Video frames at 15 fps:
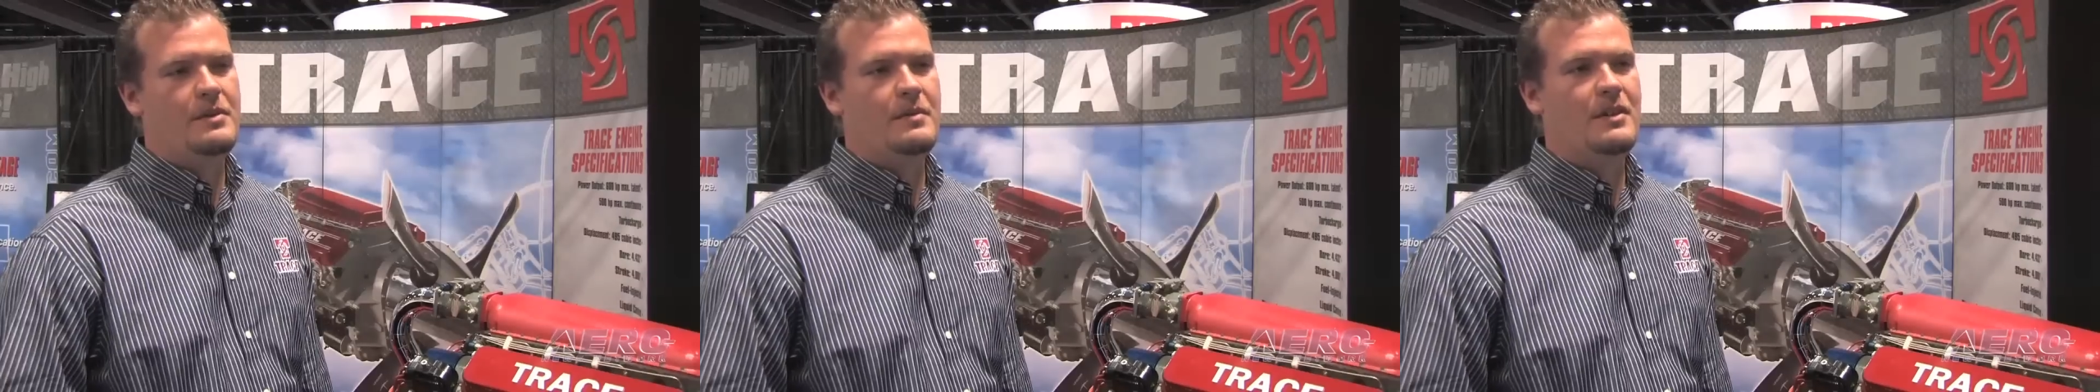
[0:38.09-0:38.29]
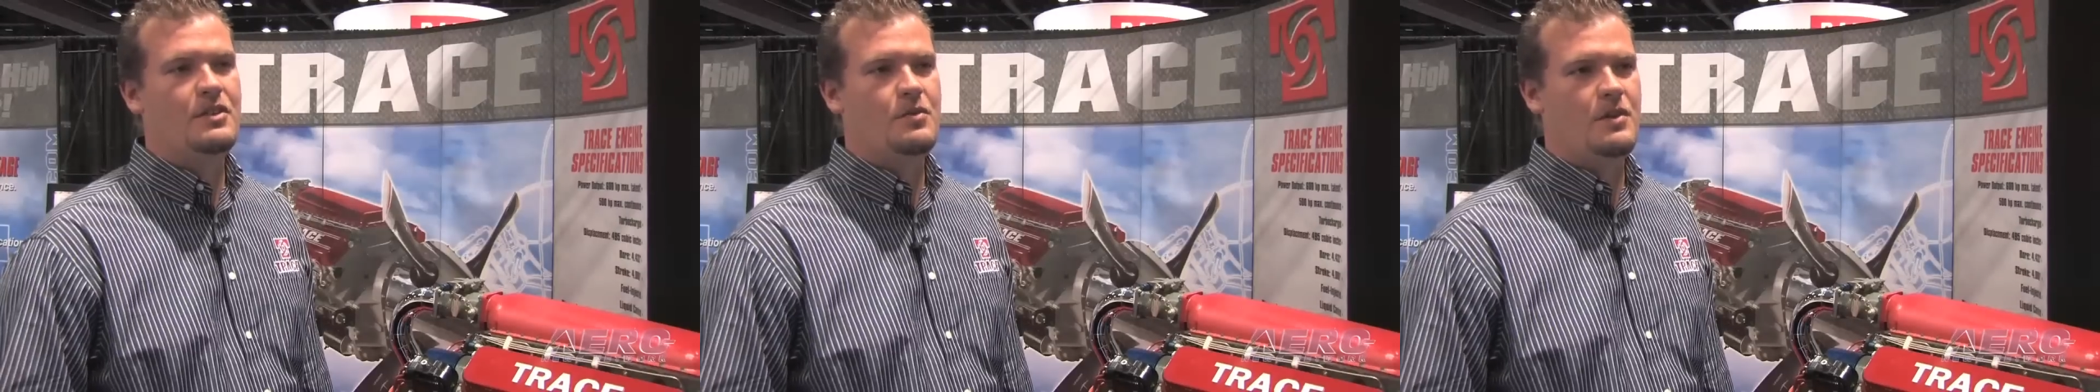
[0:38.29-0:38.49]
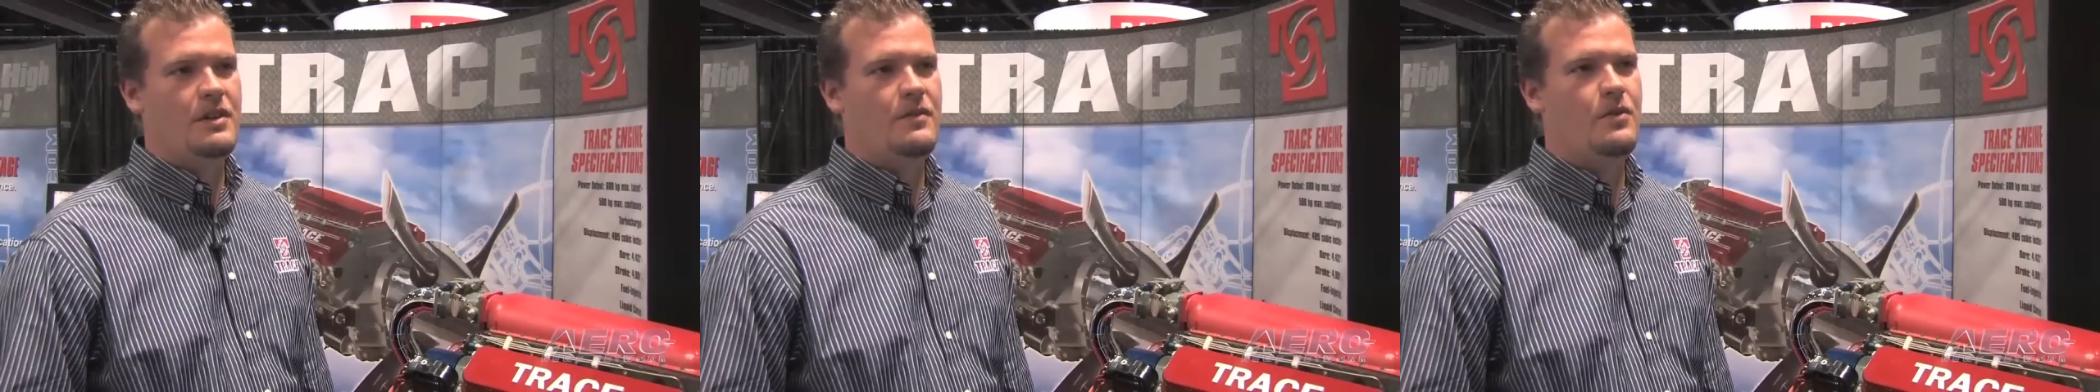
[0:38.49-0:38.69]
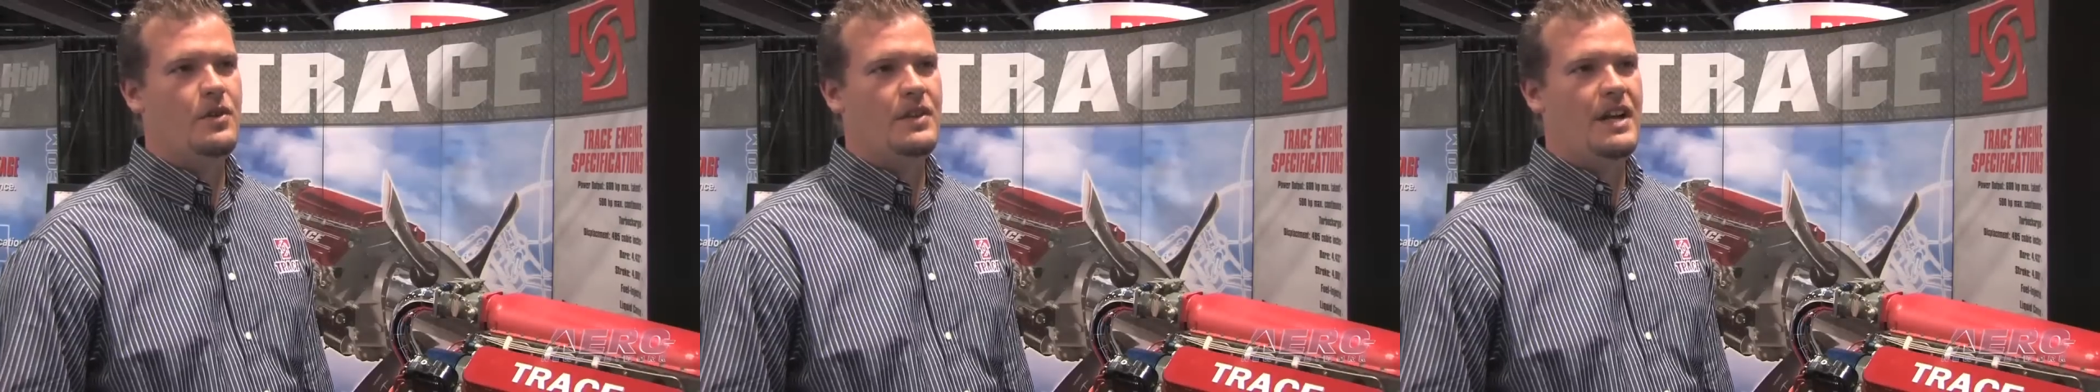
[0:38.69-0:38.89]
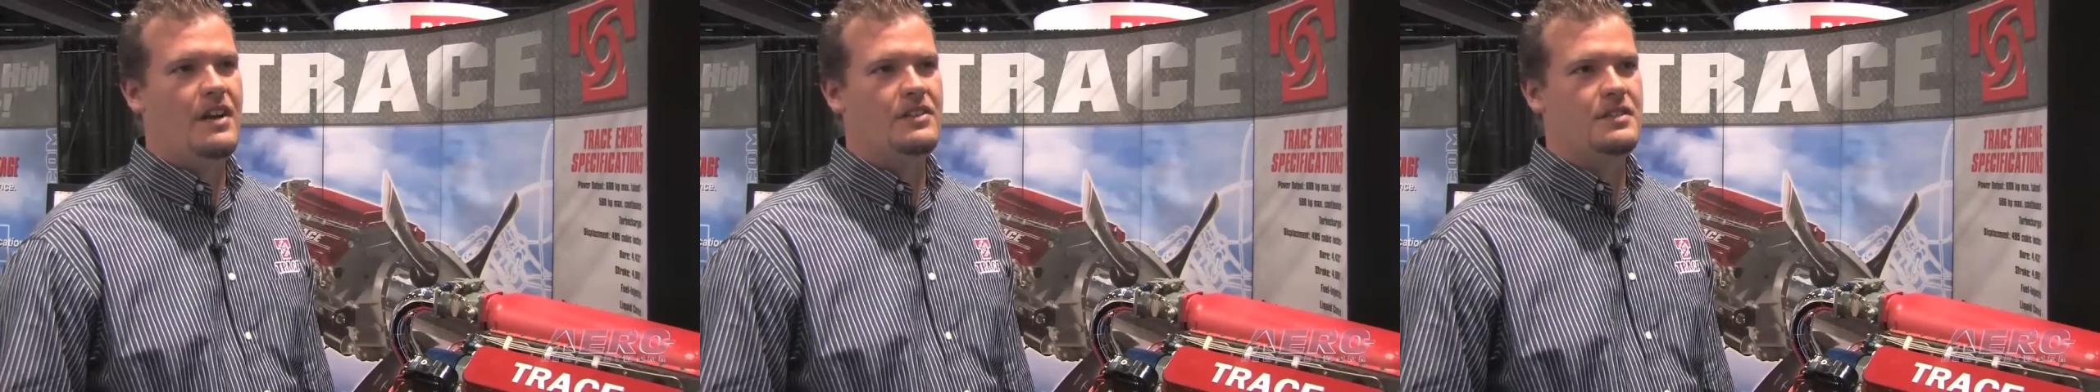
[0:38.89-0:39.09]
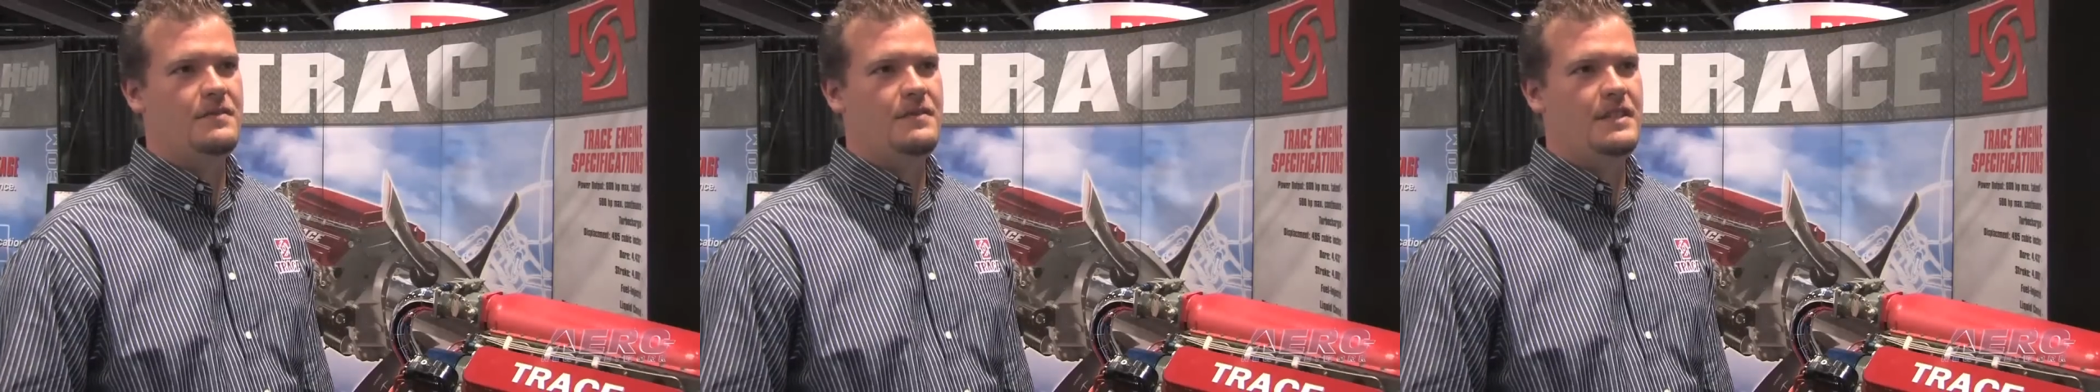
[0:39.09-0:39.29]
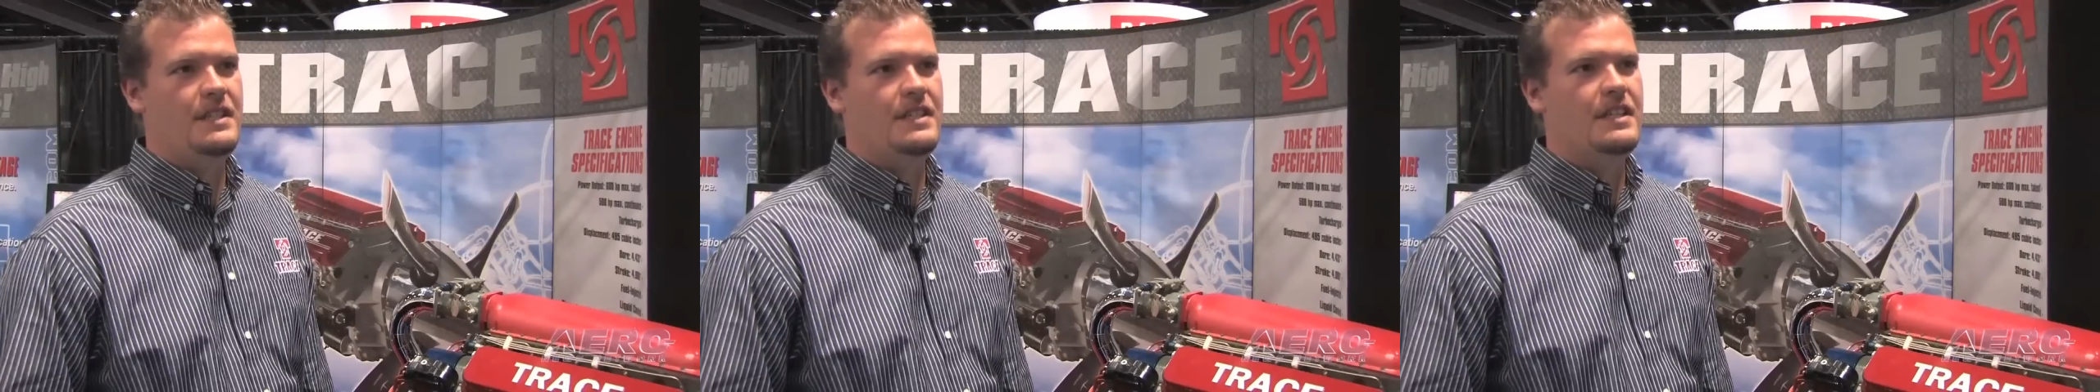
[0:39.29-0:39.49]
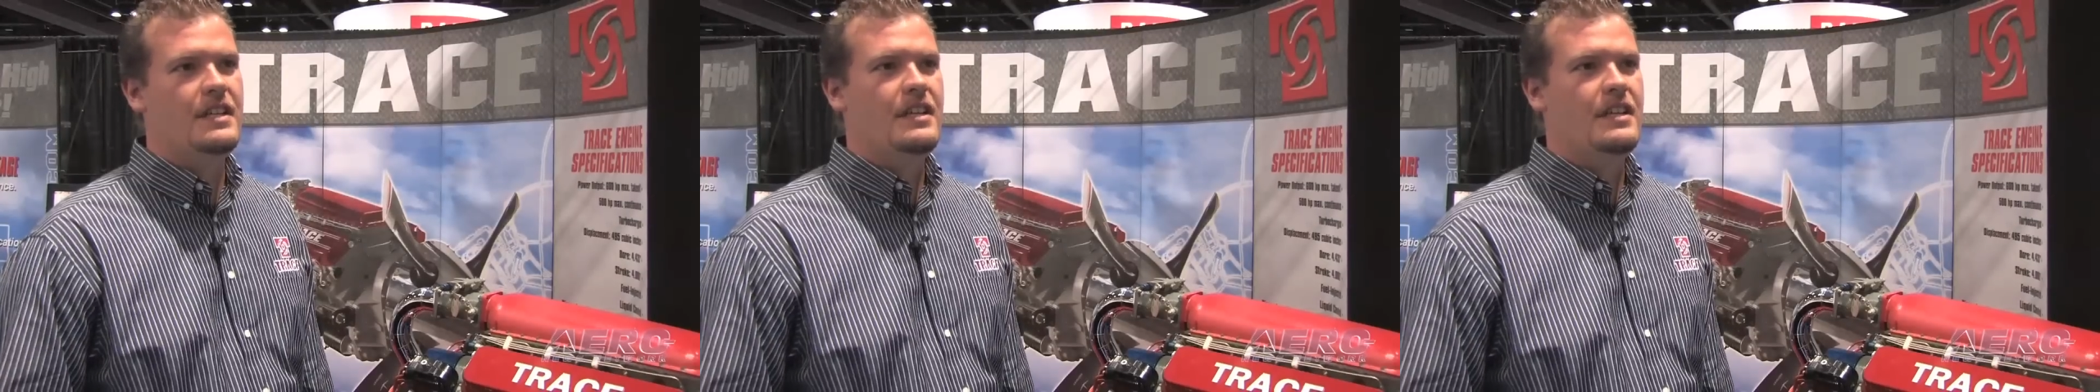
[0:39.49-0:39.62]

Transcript: to about 24,000 feet,